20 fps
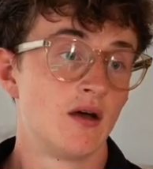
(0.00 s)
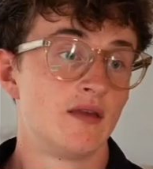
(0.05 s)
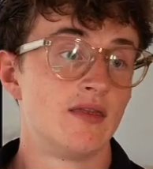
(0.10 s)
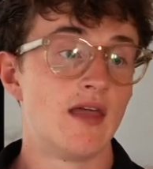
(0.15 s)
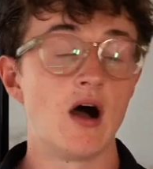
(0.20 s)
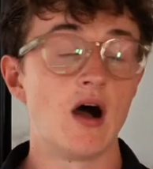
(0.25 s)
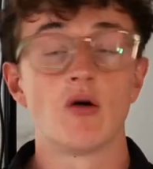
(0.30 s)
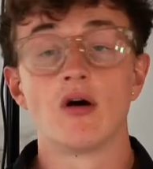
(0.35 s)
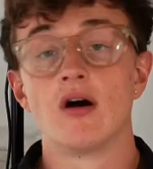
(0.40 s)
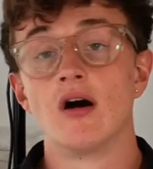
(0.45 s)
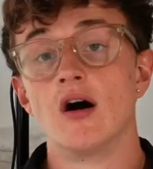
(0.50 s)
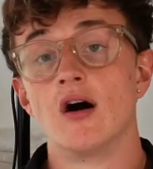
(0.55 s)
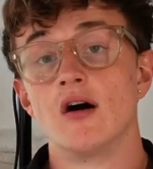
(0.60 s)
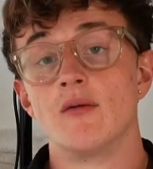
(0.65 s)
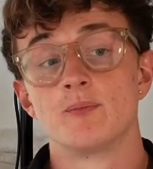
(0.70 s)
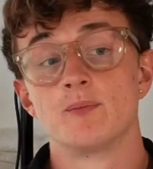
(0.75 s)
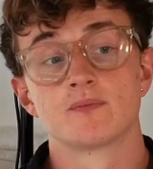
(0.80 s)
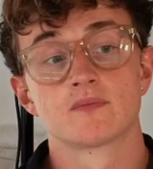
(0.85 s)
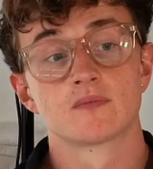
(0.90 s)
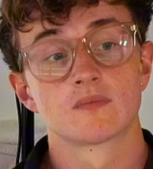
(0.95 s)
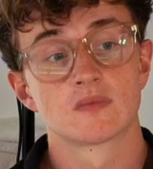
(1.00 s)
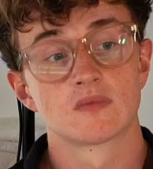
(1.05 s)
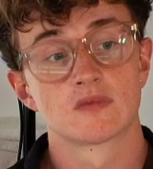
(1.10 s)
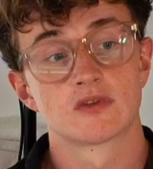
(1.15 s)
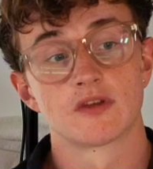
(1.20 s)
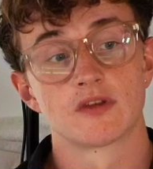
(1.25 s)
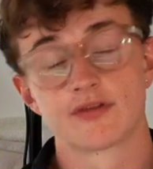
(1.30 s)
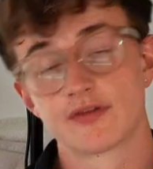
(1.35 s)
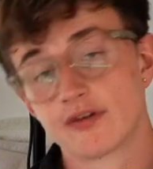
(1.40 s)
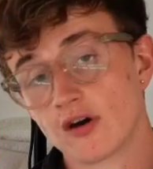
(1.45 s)
Now,
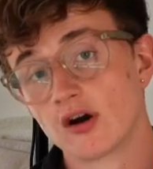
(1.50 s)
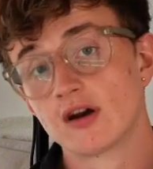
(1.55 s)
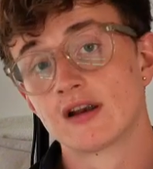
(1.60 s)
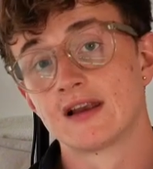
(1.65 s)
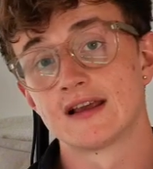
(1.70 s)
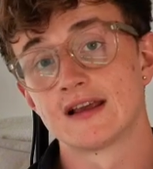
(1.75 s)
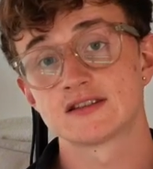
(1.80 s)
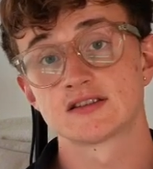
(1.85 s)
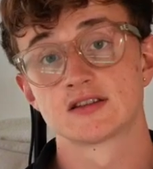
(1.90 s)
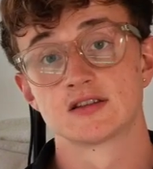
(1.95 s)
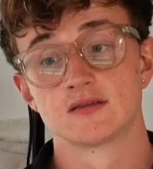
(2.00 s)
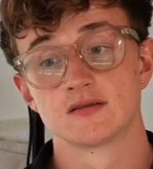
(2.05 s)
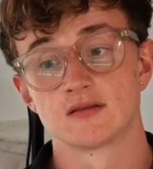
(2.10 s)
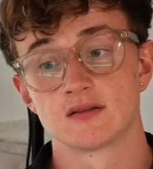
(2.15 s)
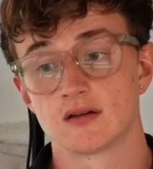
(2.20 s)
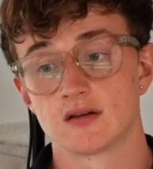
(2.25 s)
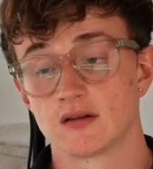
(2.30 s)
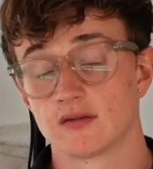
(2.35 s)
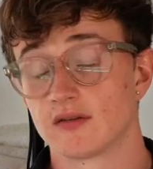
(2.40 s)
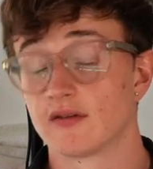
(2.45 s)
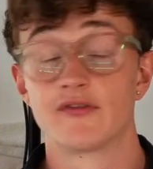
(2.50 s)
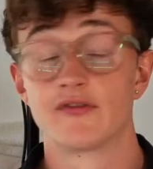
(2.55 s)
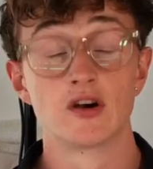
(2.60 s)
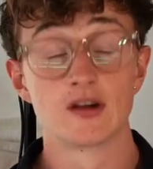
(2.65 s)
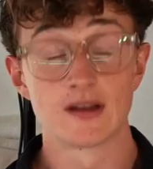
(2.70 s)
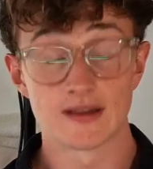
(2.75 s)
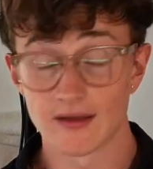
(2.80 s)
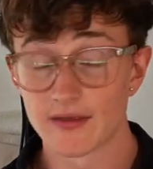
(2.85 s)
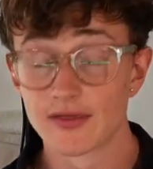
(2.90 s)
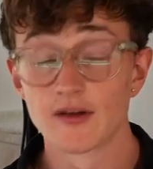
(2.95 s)
the third lesson, the
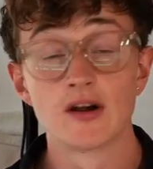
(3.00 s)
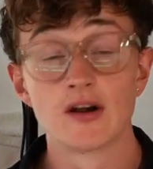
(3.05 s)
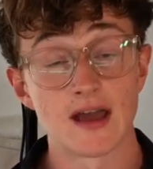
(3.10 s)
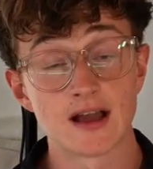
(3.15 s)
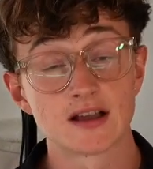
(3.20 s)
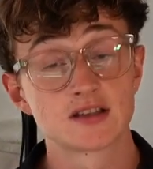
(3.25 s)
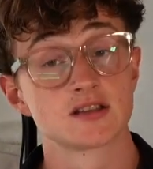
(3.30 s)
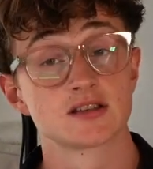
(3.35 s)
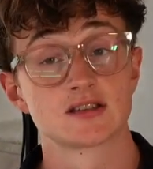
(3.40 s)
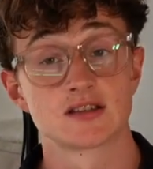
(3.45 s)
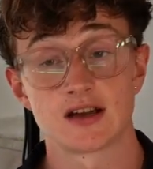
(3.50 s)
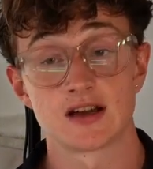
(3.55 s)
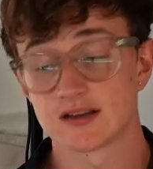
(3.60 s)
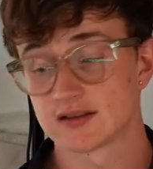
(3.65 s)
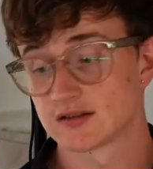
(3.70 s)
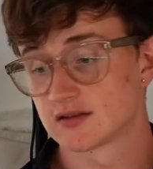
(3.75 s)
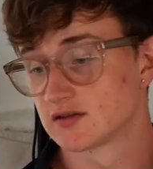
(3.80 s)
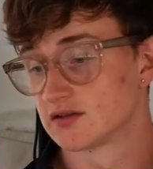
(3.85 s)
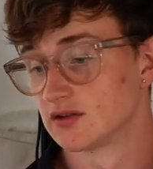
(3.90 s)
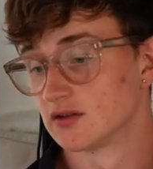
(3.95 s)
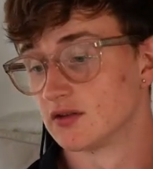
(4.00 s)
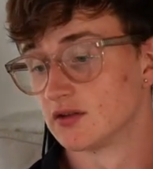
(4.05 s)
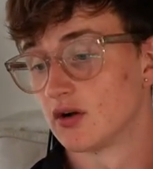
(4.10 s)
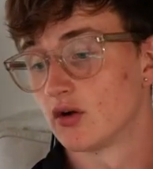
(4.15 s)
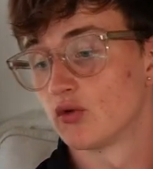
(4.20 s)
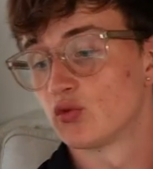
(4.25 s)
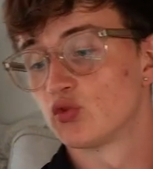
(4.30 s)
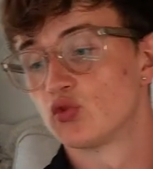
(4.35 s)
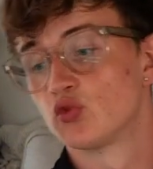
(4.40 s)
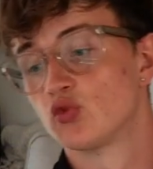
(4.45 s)
third exercise to
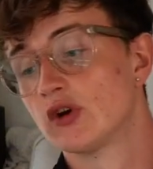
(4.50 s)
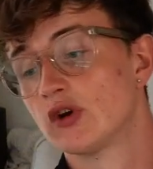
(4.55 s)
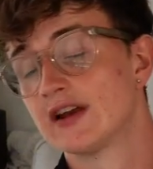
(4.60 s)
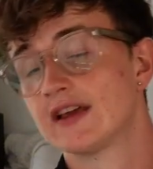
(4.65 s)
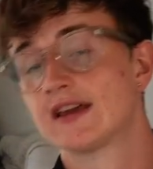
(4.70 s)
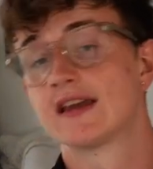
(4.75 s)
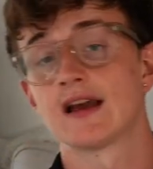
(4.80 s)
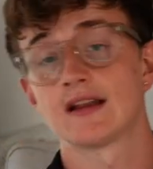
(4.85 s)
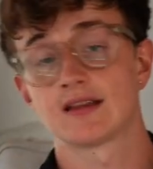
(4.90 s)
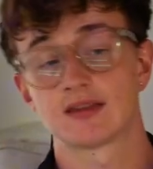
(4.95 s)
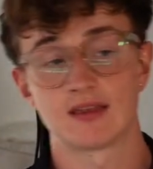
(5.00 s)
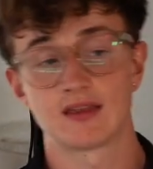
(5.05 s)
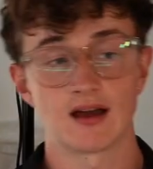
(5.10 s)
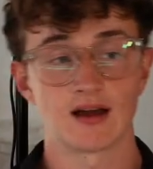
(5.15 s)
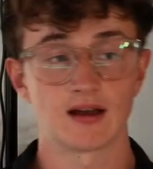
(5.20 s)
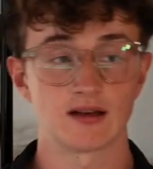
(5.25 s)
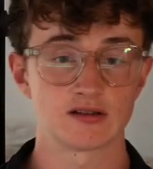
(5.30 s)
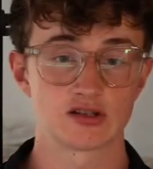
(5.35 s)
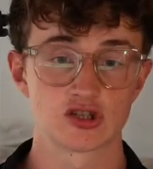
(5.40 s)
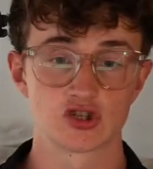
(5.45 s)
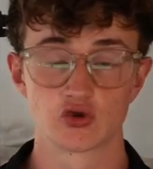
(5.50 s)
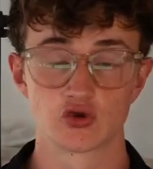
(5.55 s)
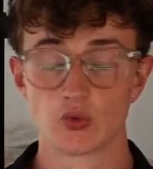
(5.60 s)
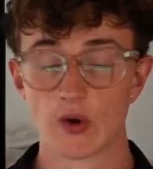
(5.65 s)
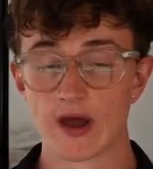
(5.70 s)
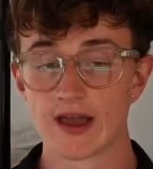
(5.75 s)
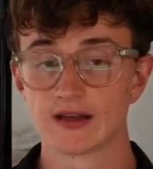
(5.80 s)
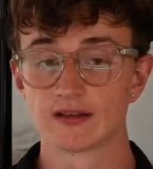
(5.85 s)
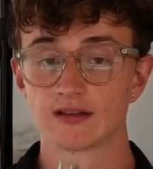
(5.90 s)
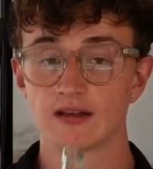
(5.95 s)
really get that
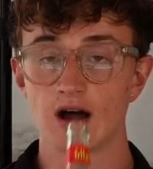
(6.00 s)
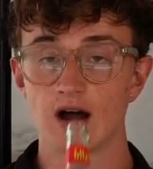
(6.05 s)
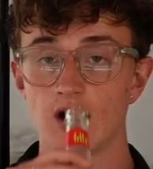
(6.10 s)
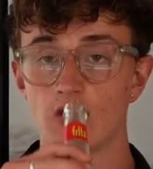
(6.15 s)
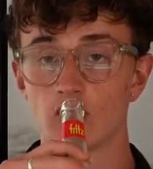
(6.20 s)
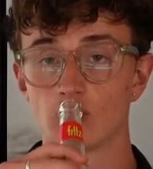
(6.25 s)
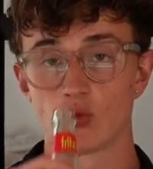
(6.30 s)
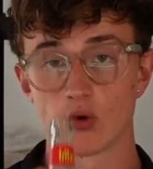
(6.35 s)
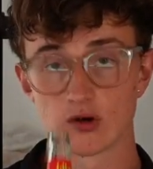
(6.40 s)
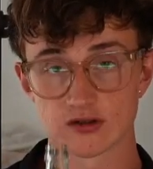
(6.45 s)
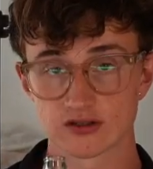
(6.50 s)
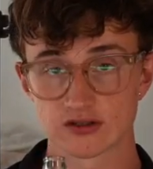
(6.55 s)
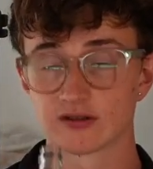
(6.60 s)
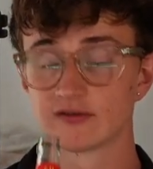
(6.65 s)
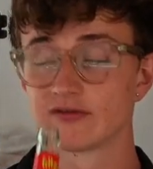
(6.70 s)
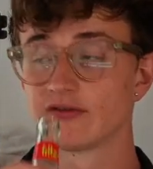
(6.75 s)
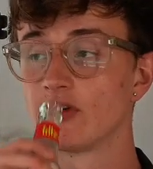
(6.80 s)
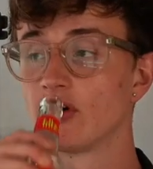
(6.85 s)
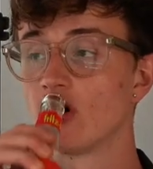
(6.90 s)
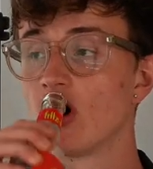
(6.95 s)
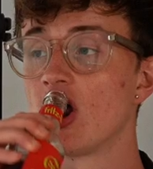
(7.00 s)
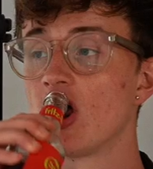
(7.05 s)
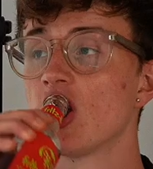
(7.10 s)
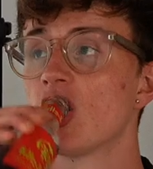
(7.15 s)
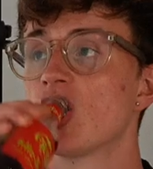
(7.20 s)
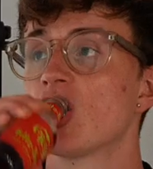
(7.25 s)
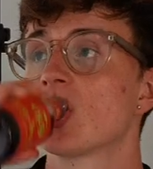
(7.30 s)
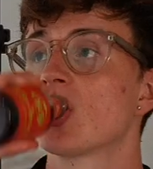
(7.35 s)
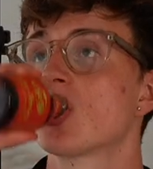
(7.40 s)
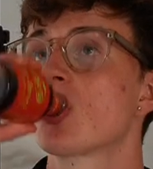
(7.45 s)
swing down once and for
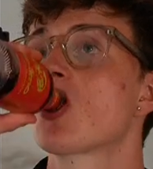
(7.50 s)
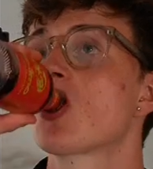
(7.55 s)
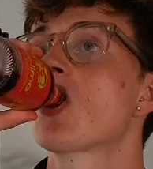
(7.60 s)
all